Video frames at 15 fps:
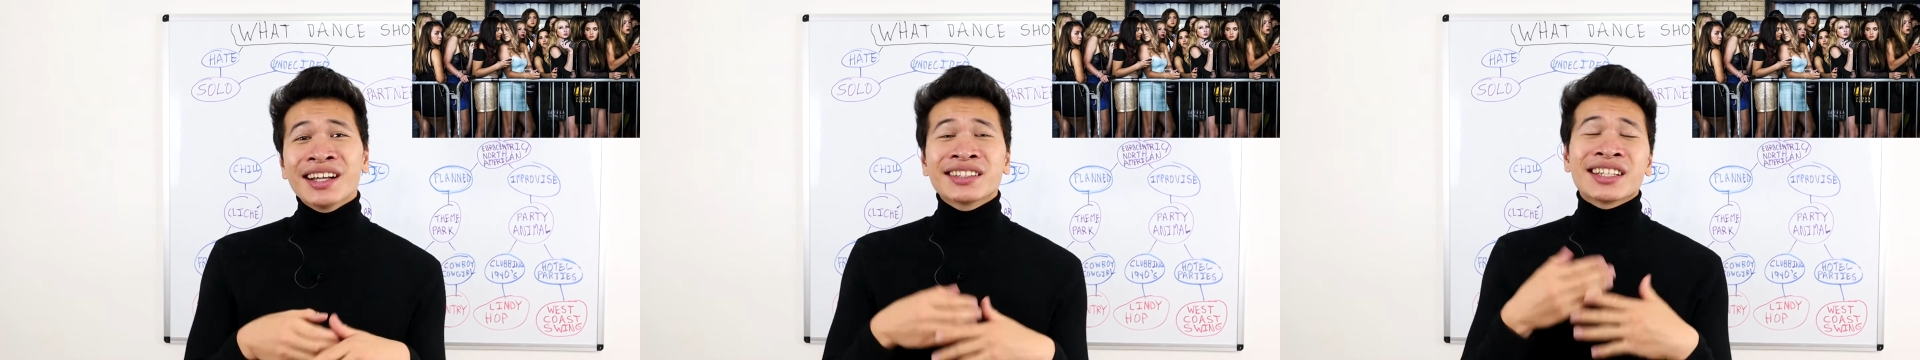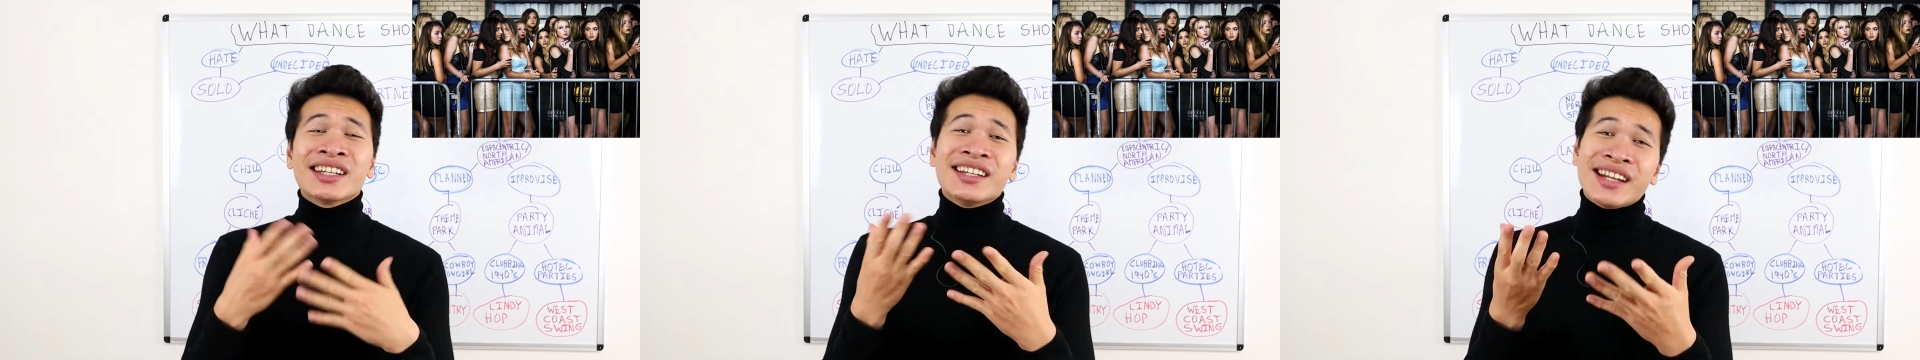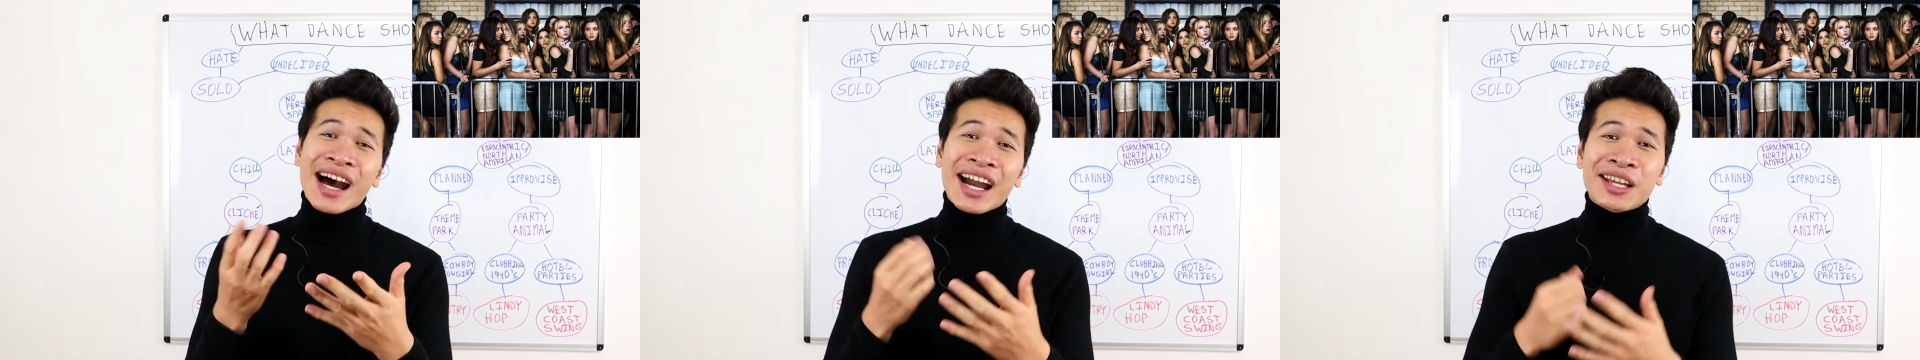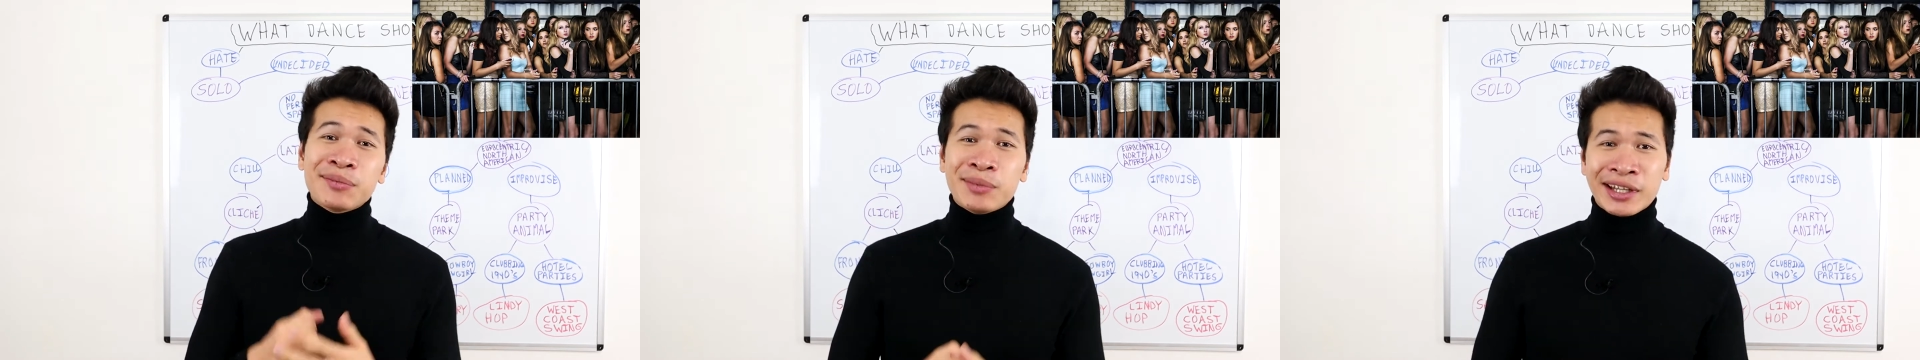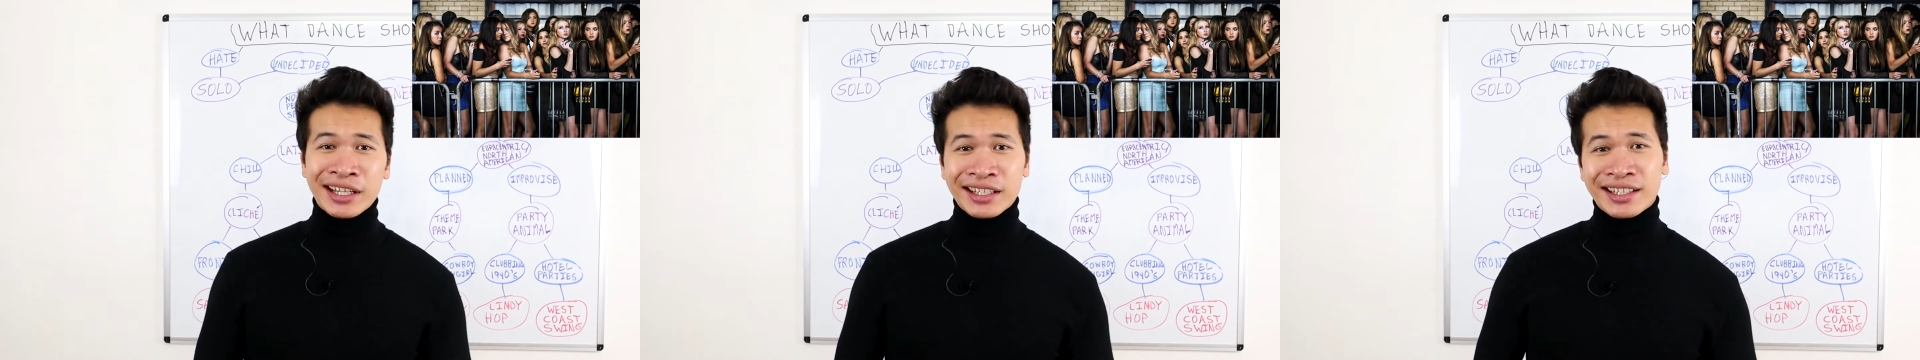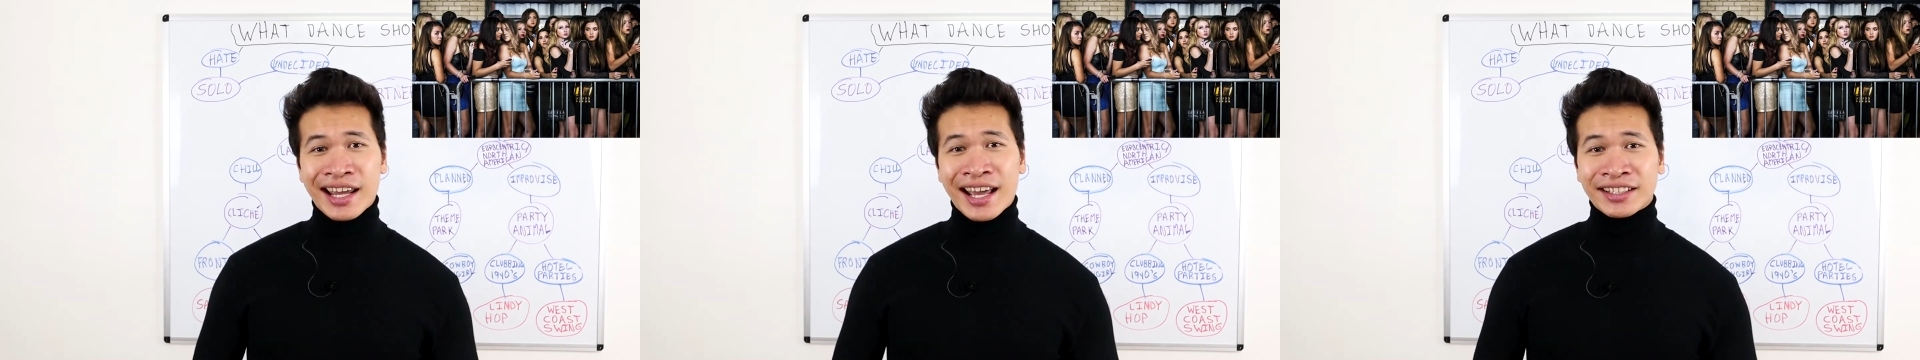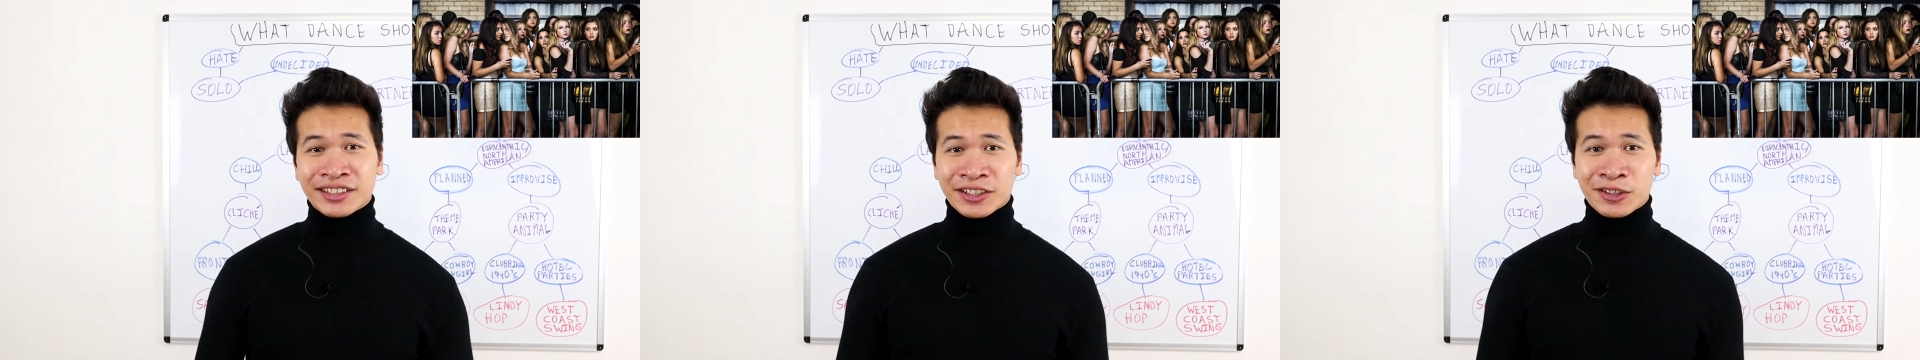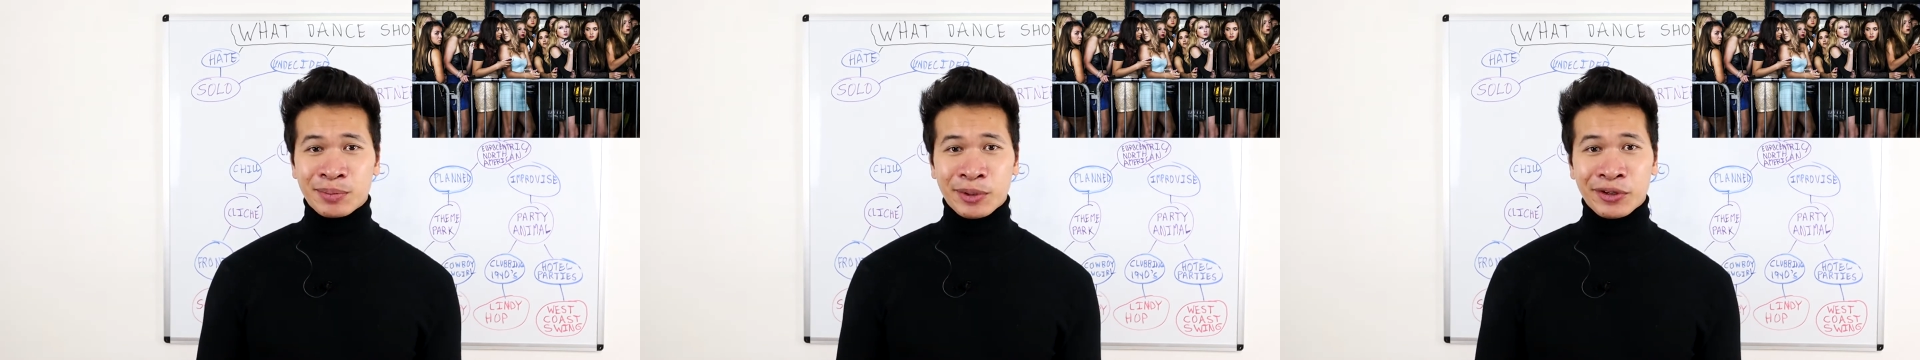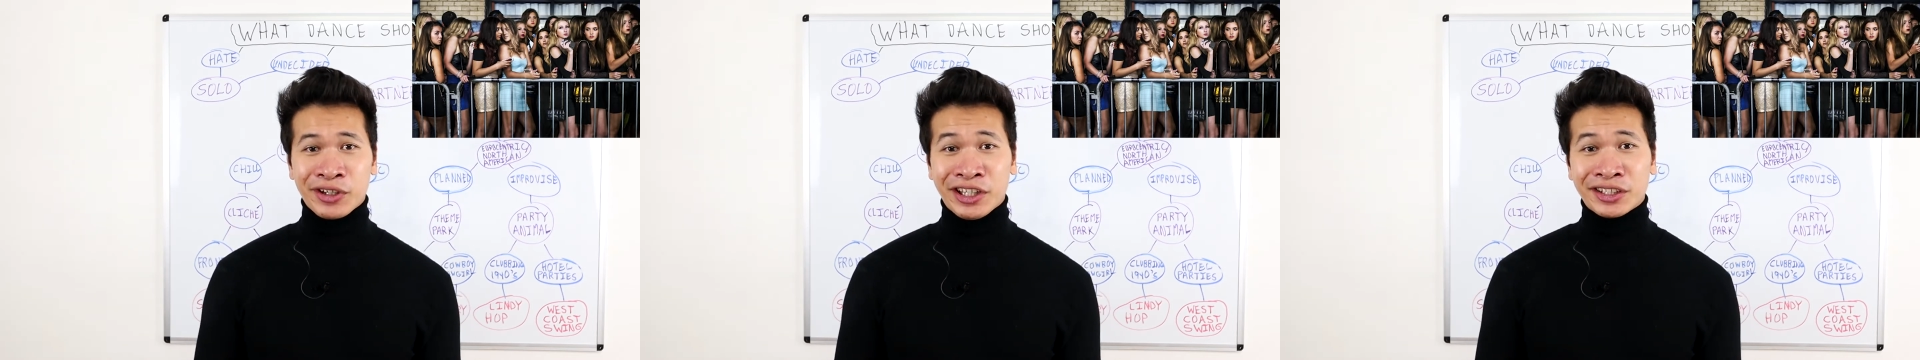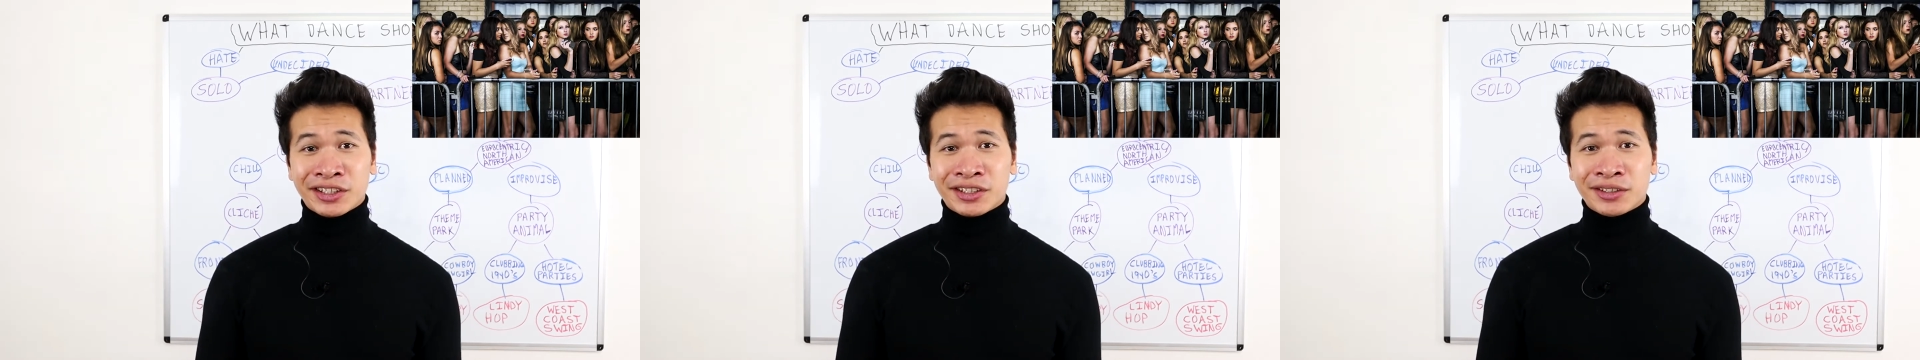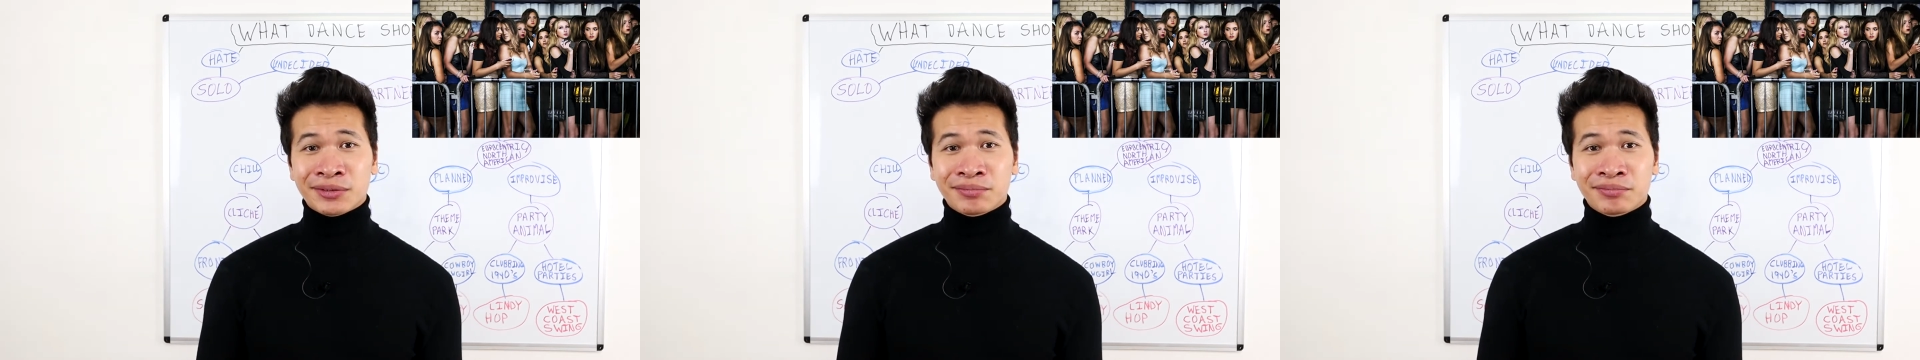to 9 minute dance experience.